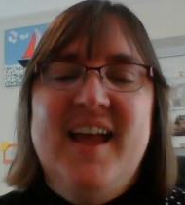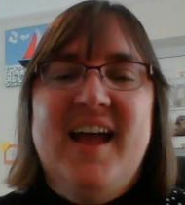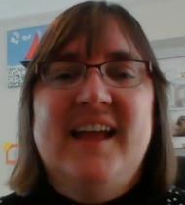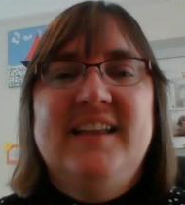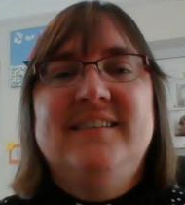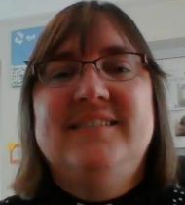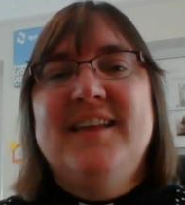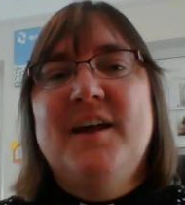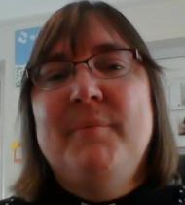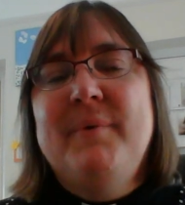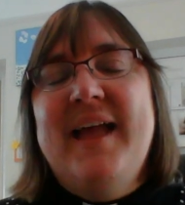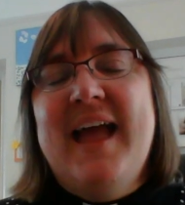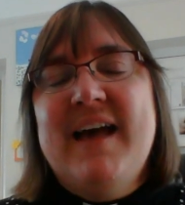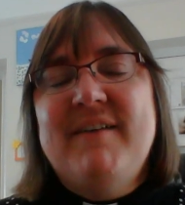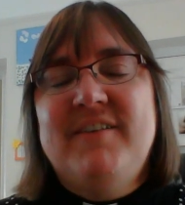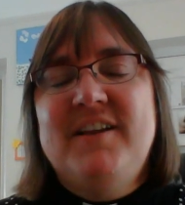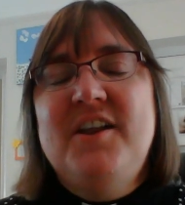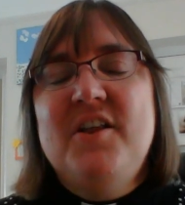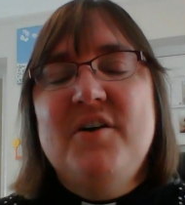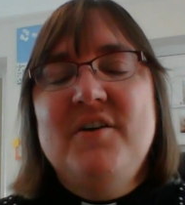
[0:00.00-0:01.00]
And so we
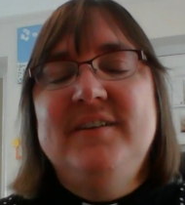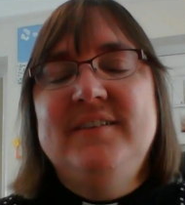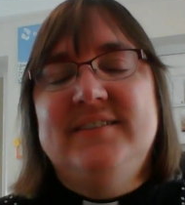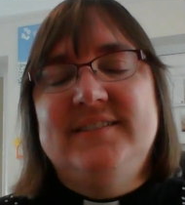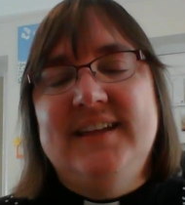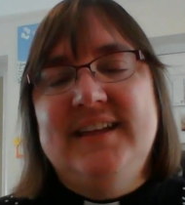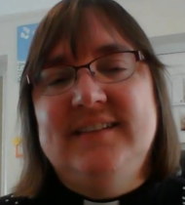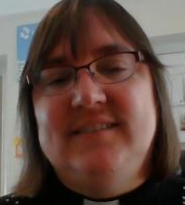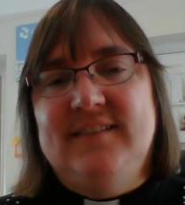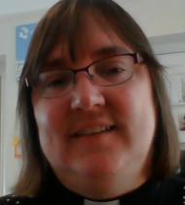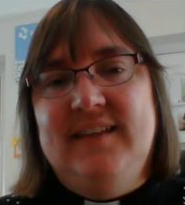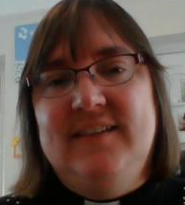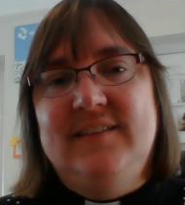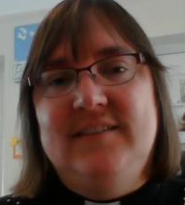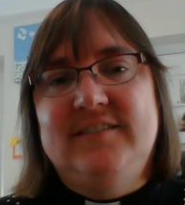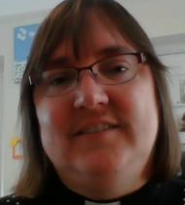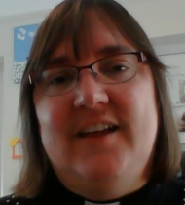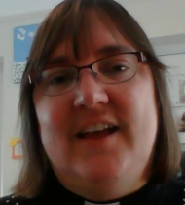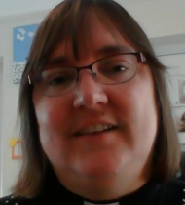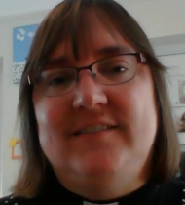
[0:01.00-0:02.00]
have a long season in
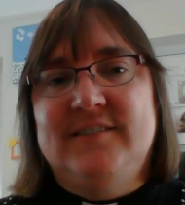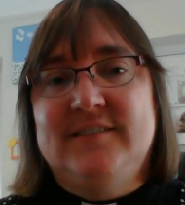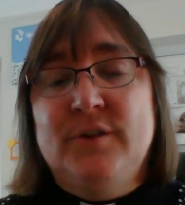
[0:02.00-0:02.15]
the church.